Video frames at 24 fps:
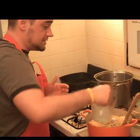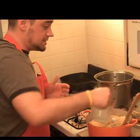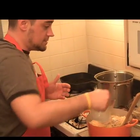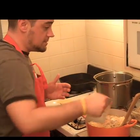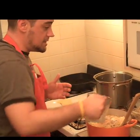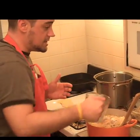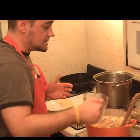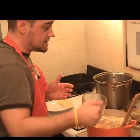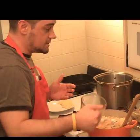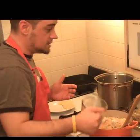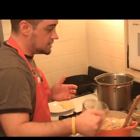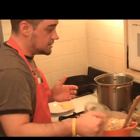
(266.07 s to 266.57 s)
it's
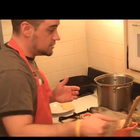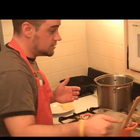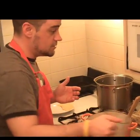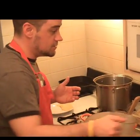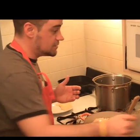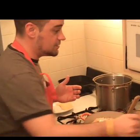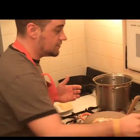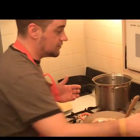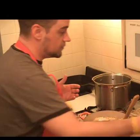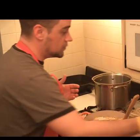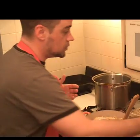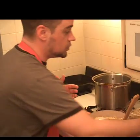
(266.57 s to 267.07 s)
best to
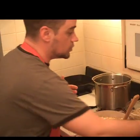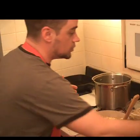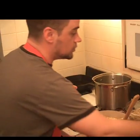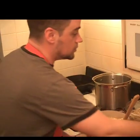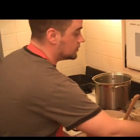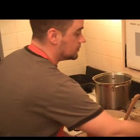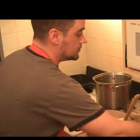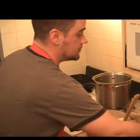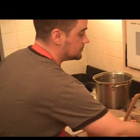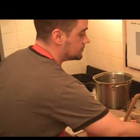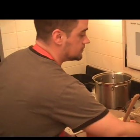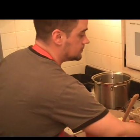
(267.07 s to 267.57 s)
use
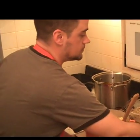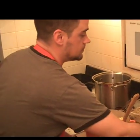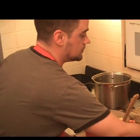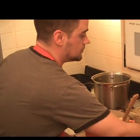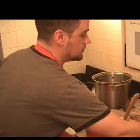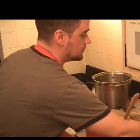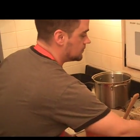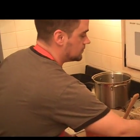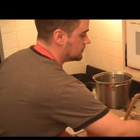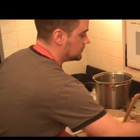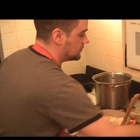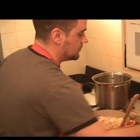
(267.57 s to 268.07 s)
full
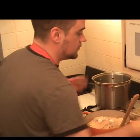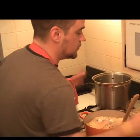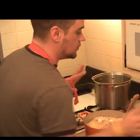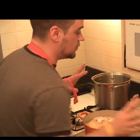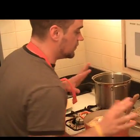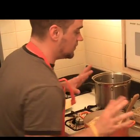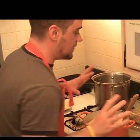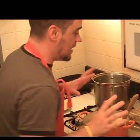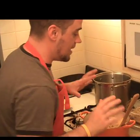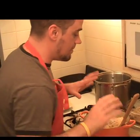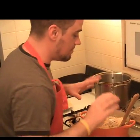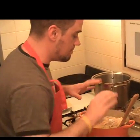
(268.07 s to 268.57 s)

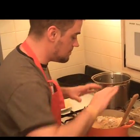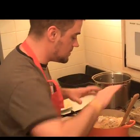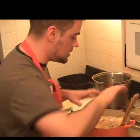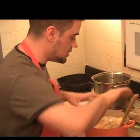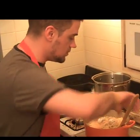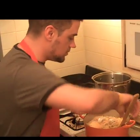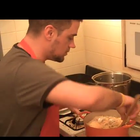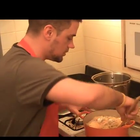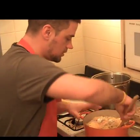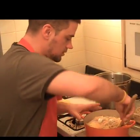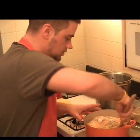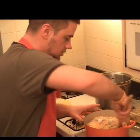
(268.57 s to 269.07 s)
fat
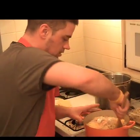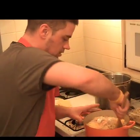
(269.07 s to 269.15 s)
milk.